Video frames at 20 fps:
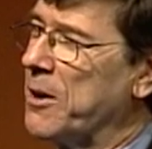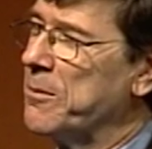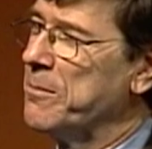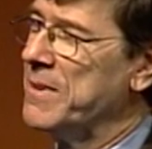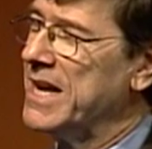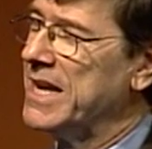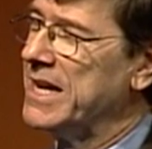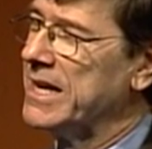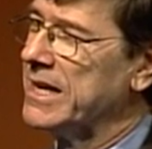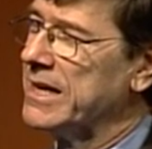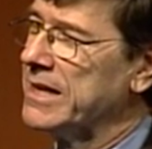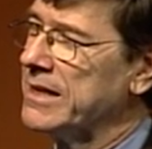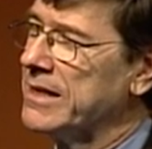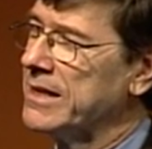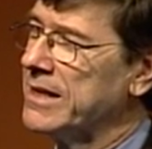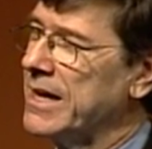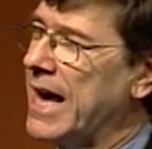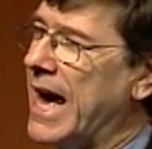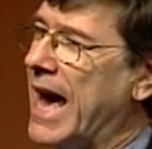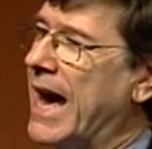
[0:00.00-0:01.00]
media
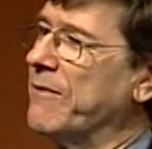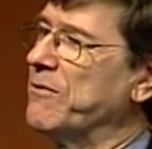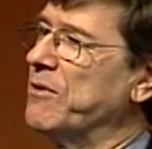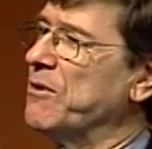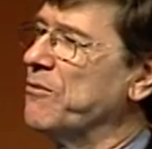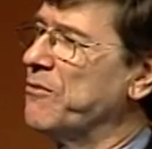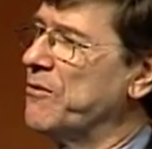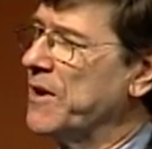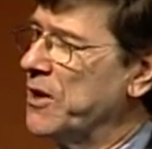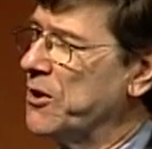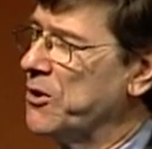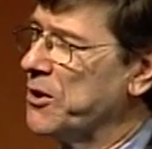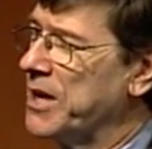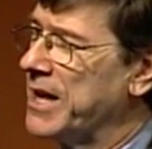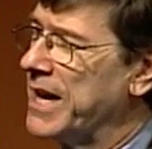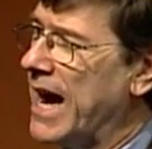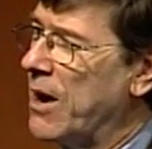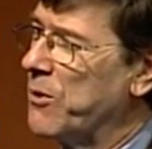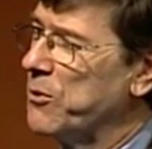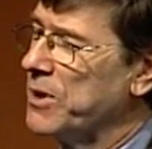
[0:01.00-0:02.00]
haven't figured
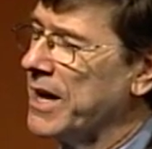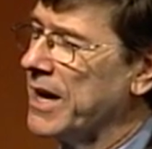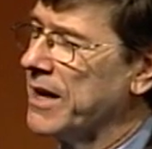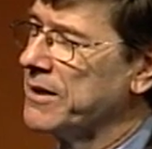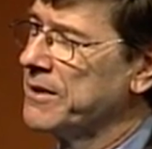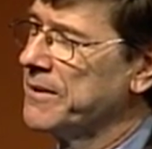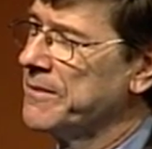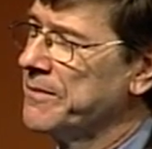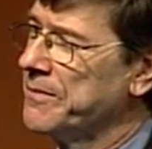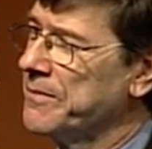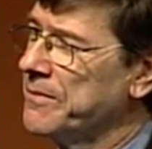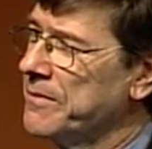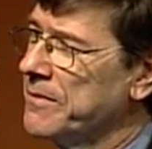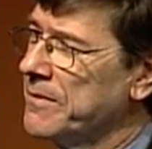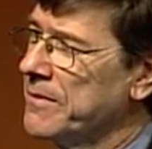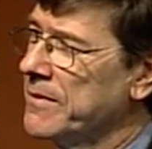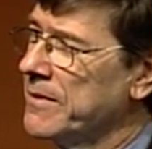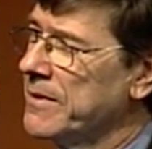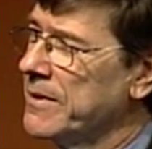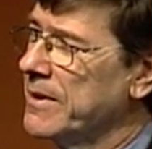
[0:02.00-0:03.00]
it out yet.
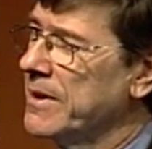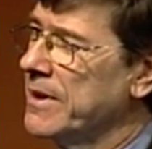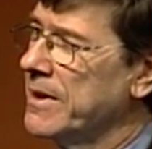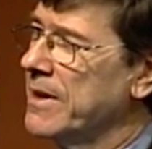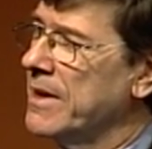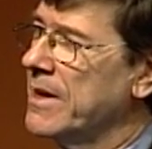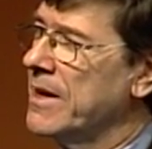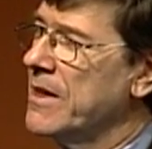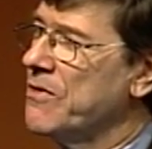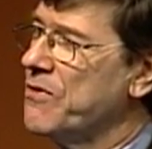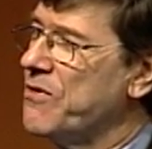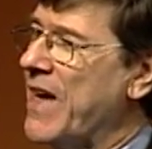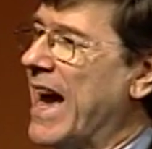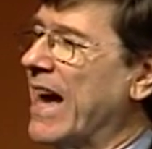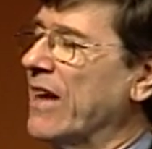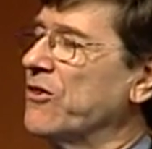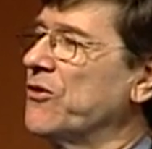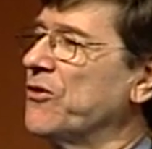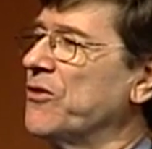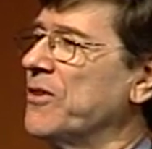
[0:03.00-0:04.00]

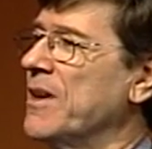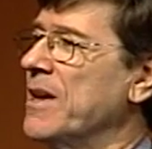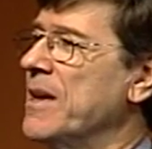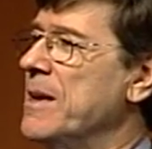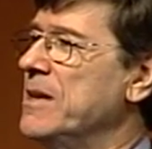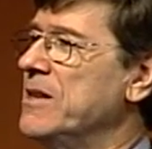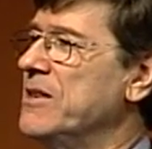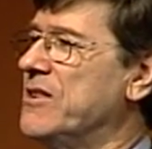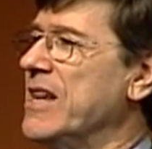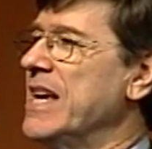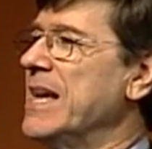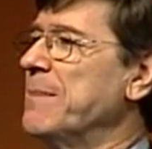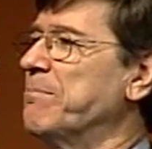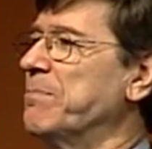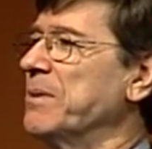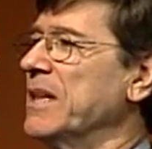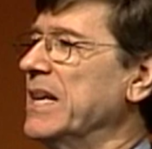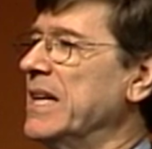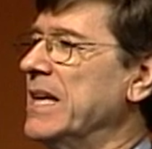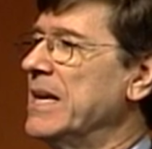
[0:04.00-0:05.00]
That's
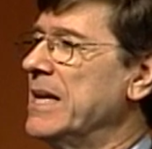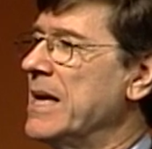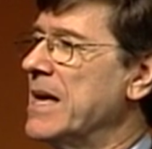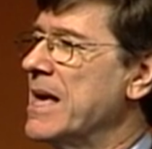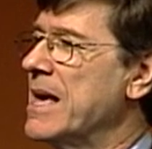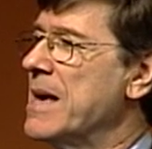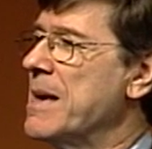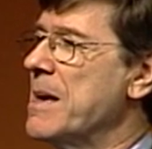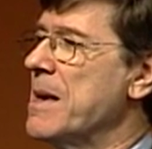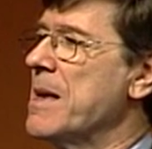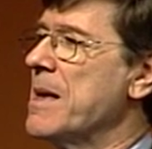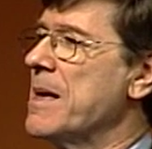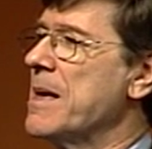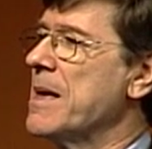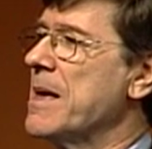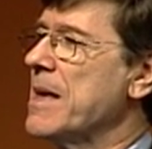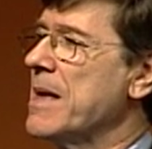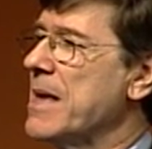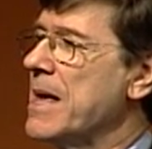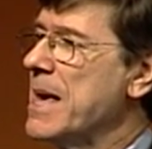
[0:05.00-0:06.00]
deeply
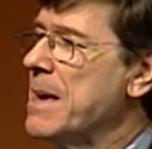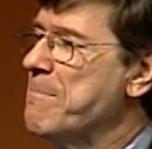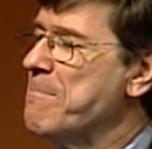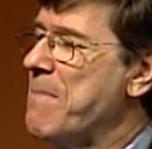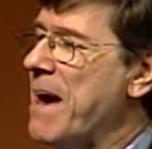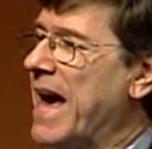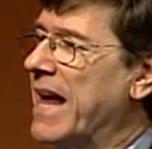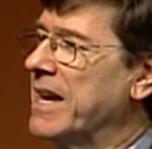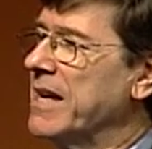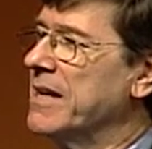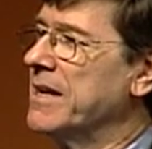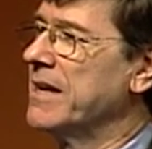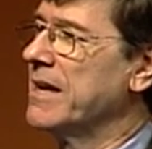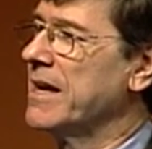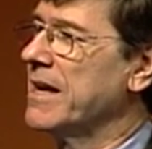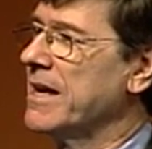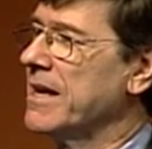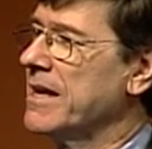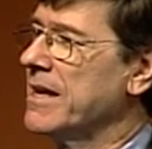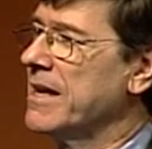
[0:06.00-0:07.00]
embedded
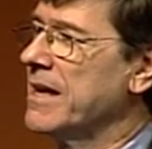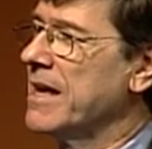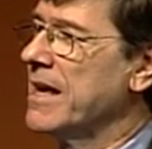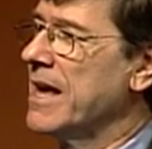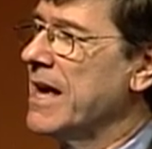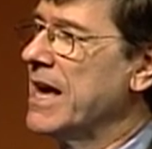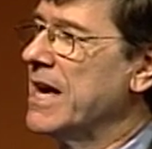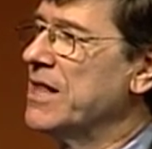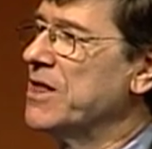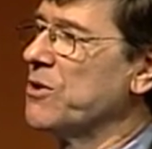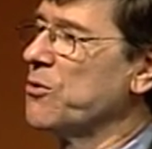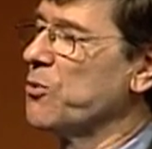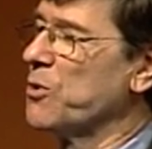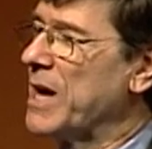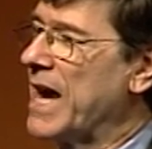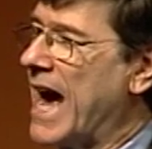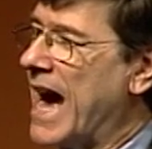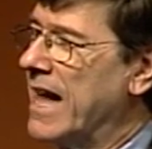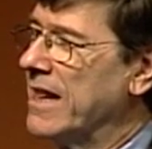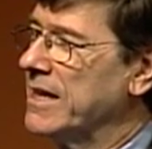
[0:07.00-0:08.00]
in the
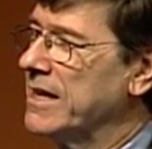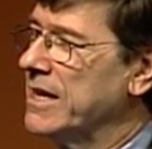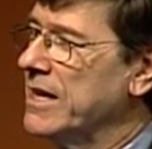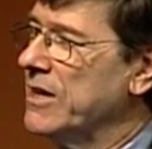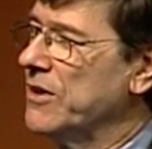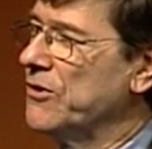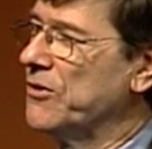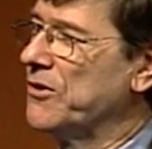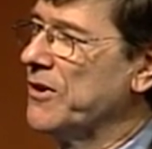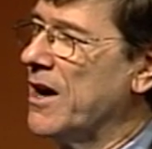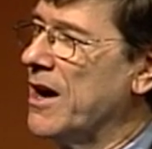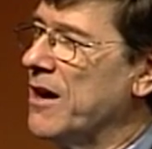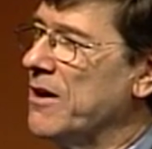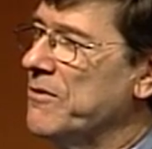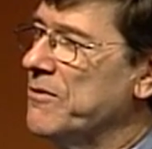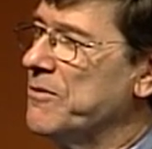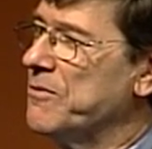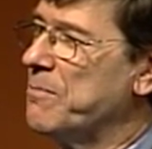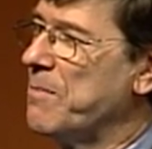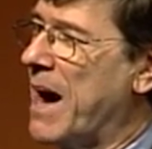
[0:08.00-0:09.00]
realities
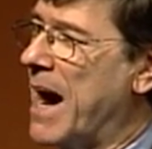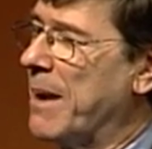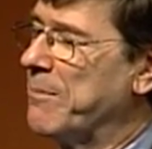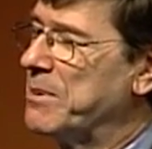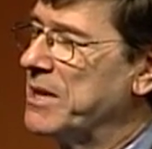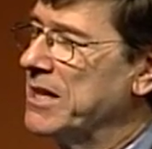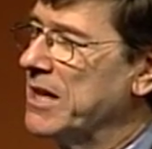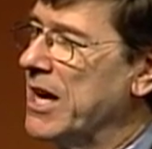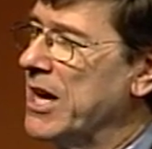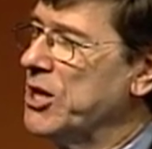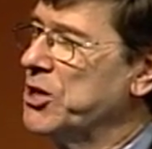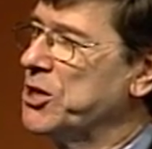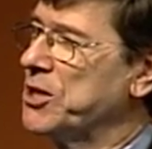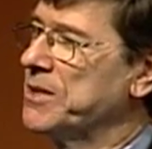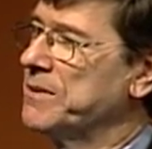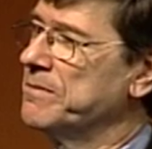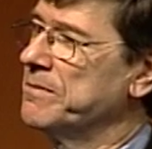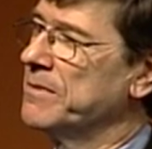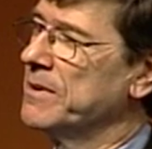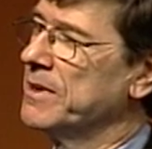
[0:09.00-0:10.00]
of population,